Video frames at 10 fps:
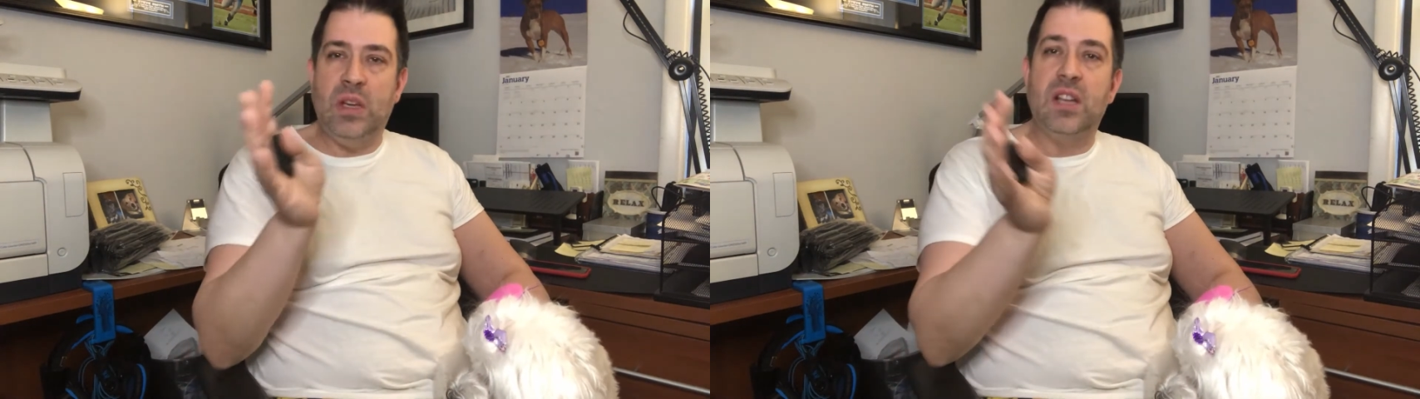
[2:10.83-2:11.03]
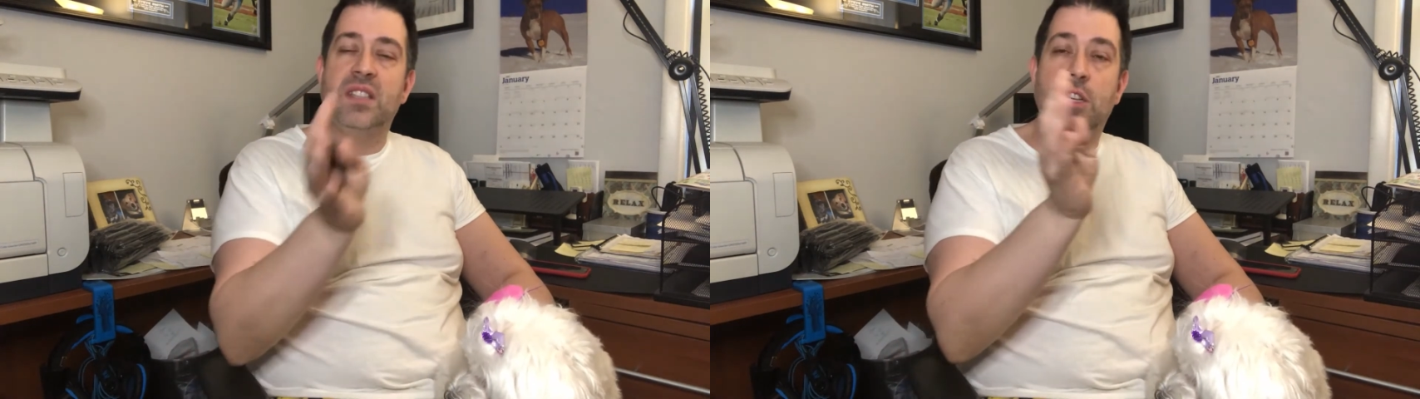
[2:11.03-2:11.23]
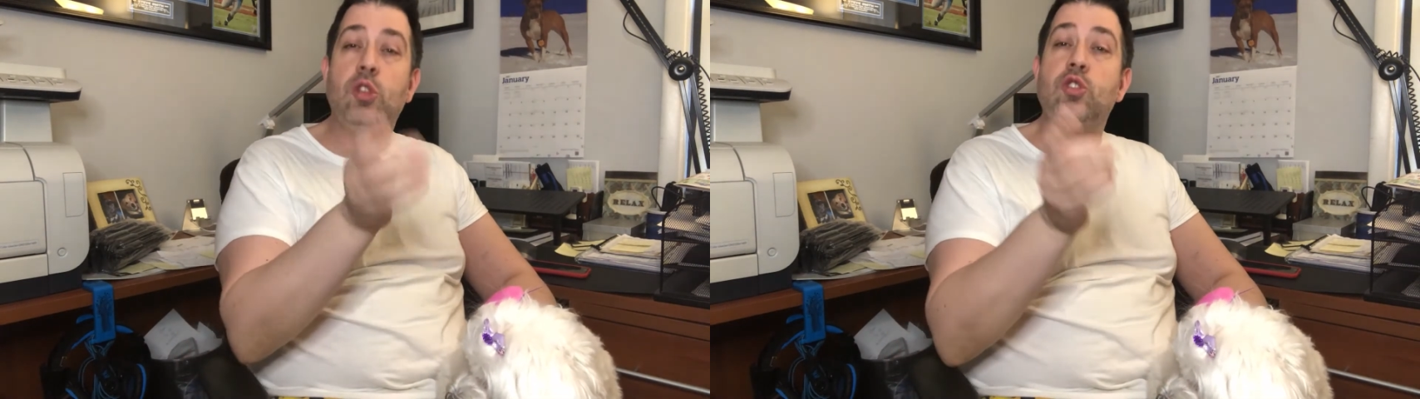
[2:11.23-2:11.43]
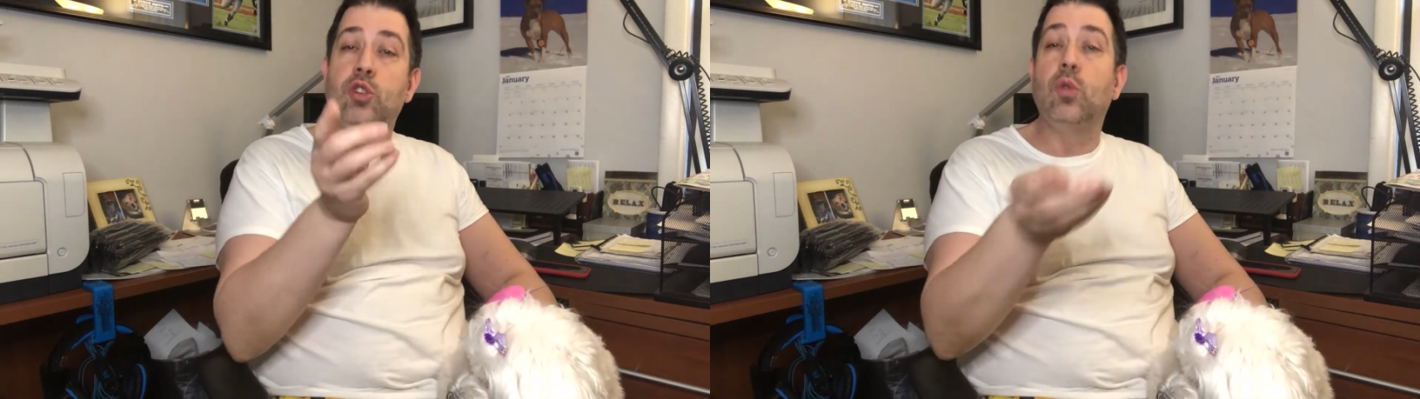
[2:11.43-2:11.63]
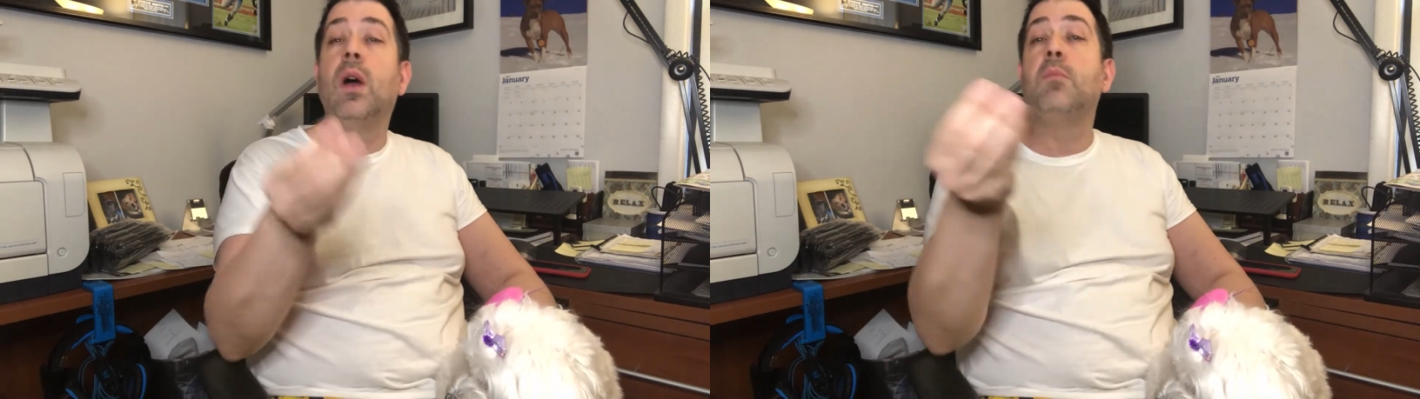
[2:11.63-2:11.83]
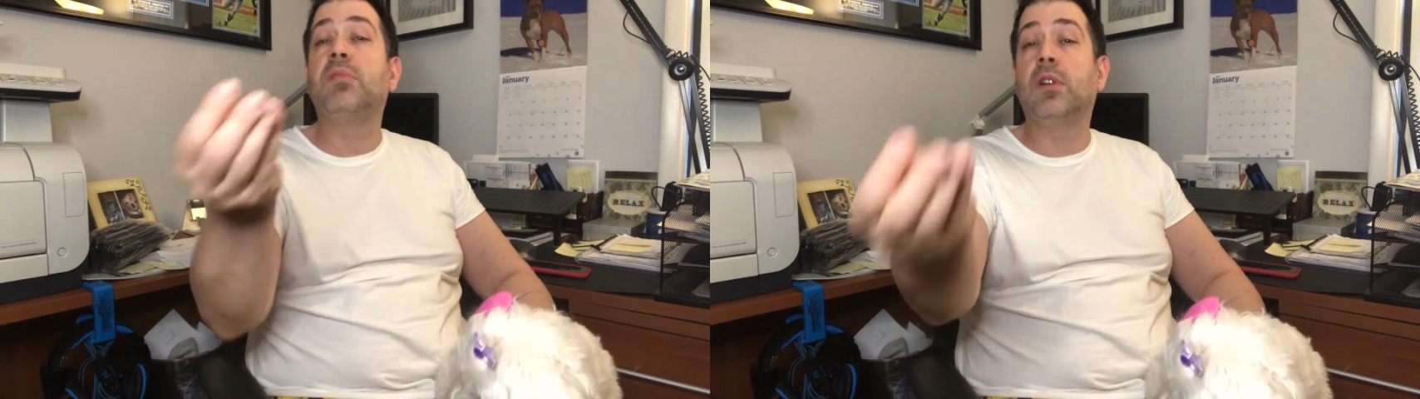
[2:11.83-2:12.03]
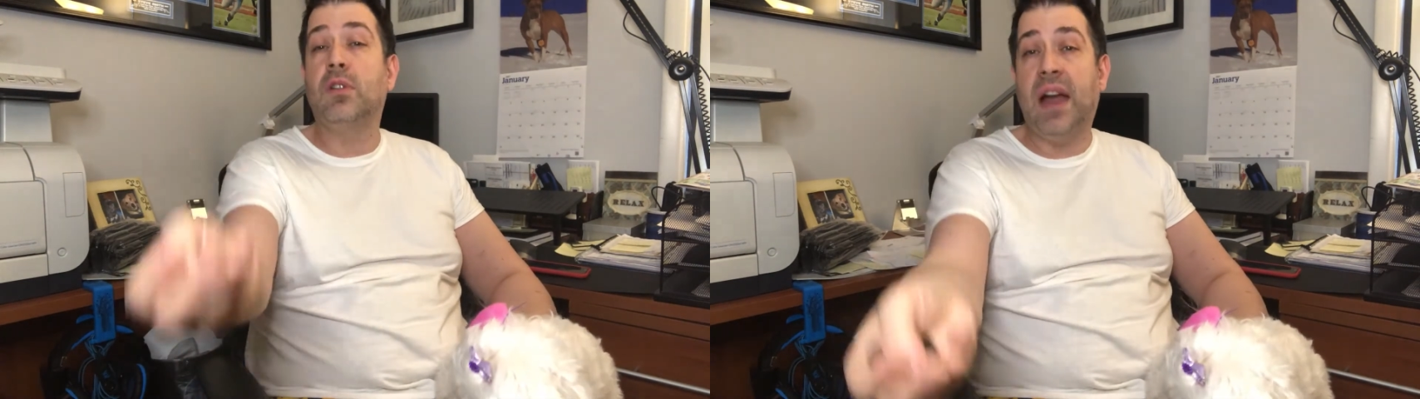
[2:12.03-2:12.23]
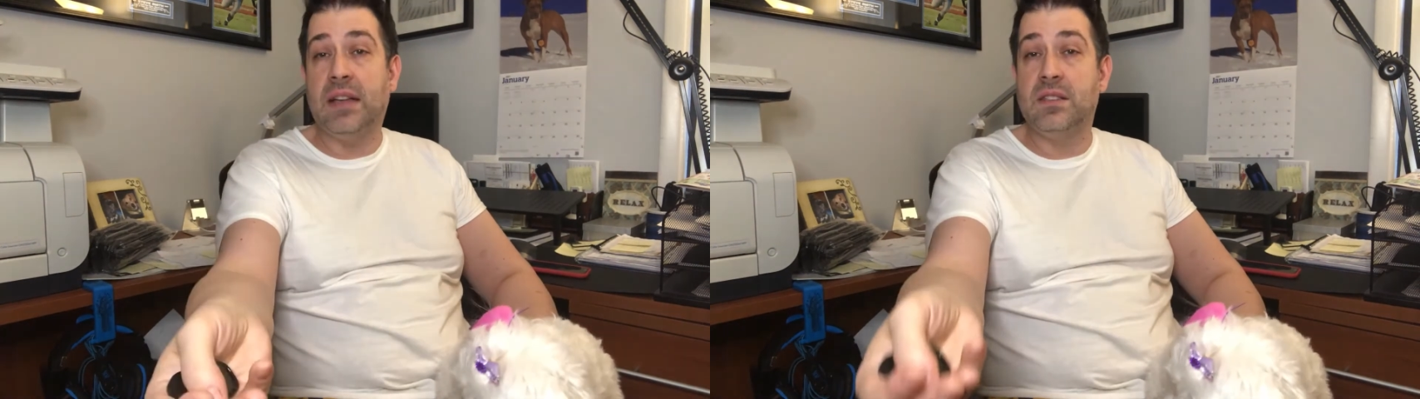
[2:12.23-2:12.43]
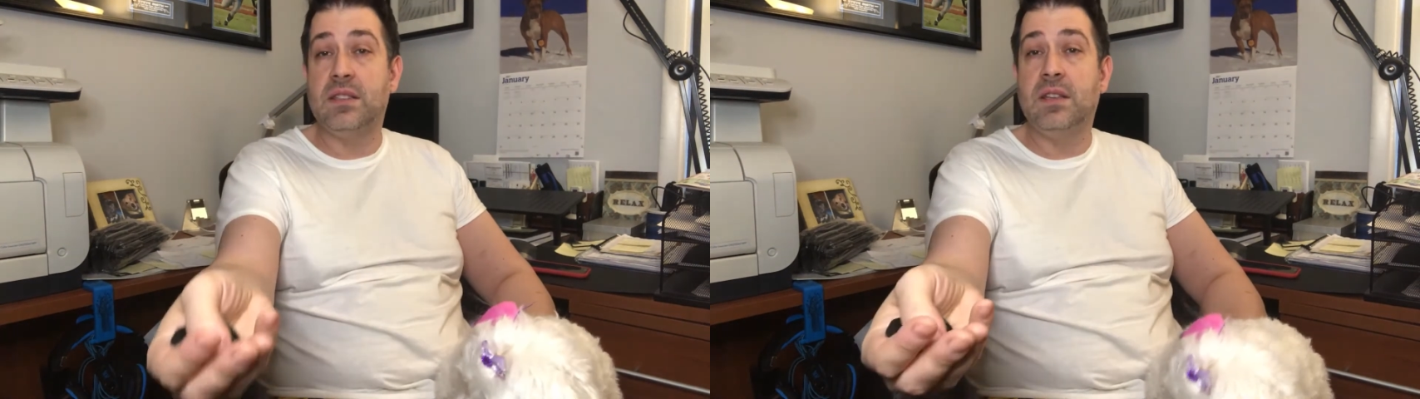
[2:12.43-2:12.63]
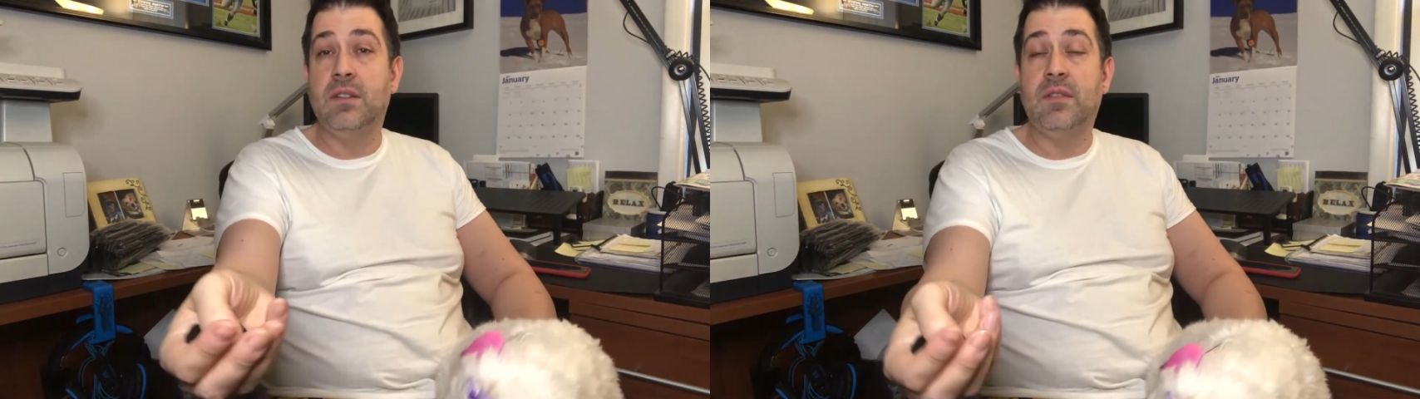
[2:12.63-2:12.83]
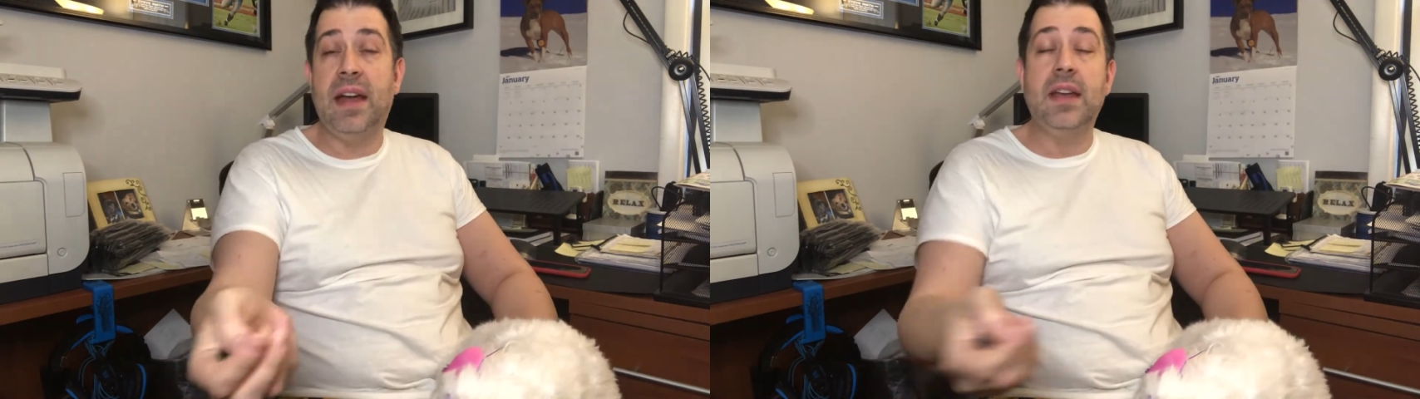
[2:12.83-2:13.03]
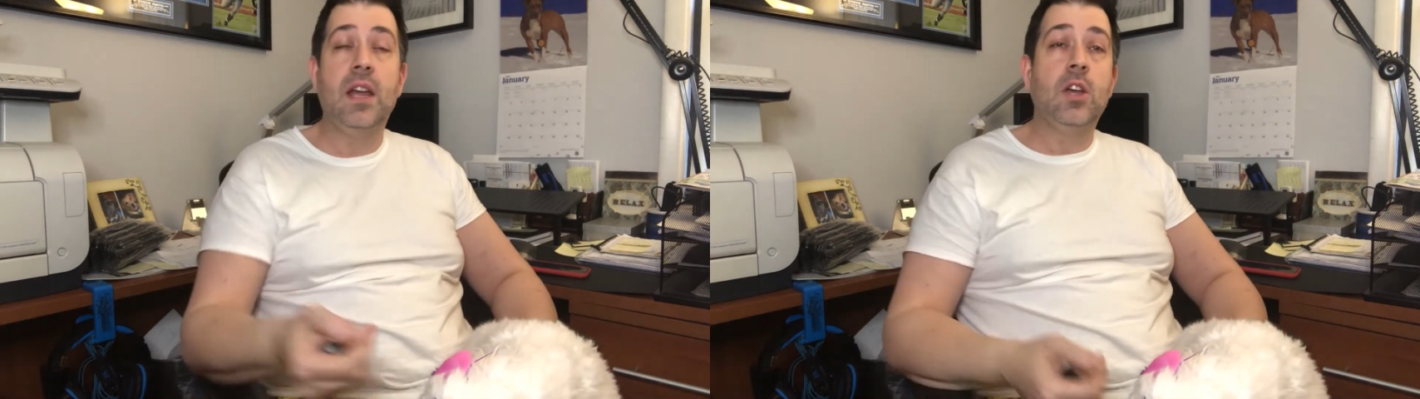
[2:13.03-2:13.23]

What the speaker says: continue to progress, right?